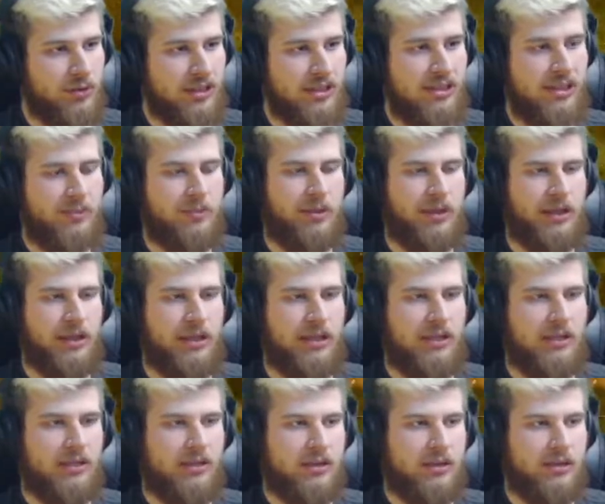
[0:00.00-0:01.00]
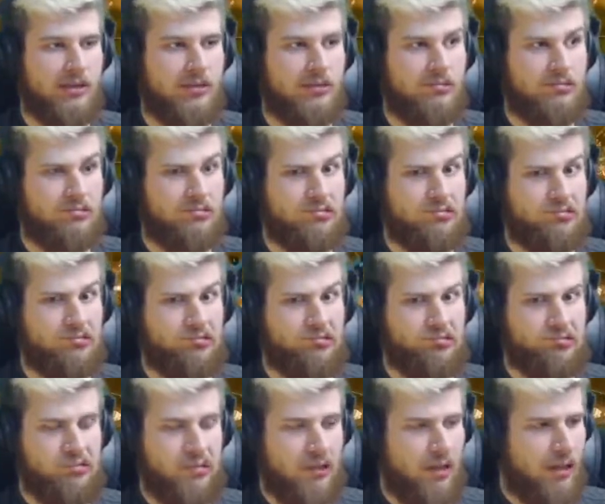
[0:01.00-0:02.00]
CP
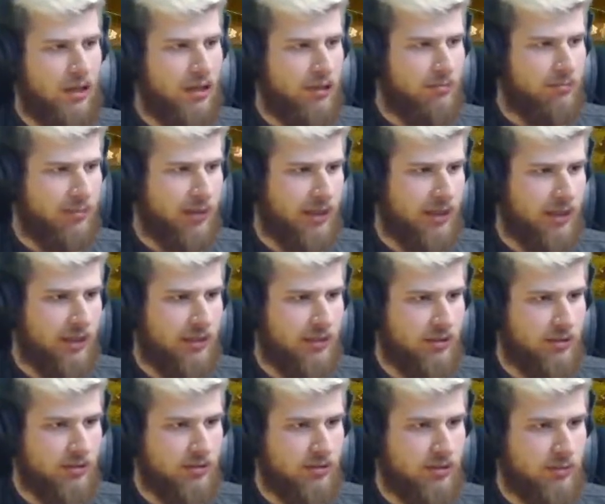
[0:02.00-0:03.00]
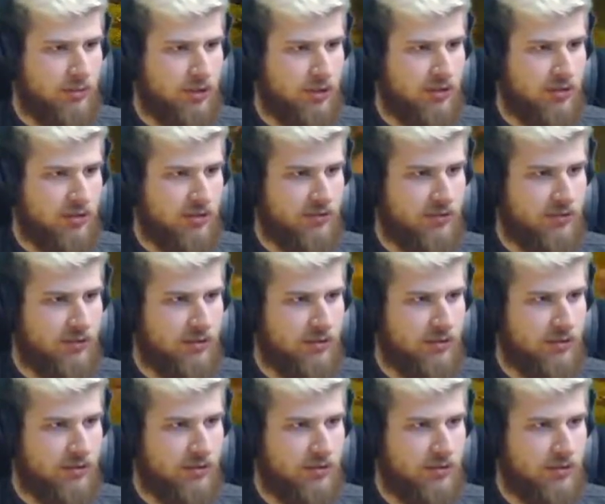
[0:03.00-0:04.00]
might go somewhere else for
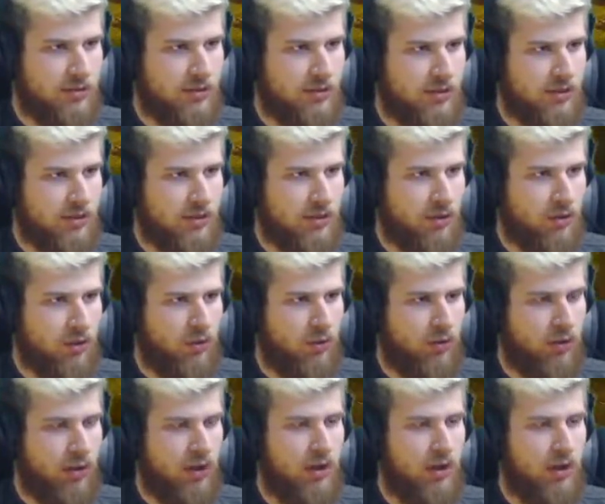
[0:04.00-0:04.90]
the coal.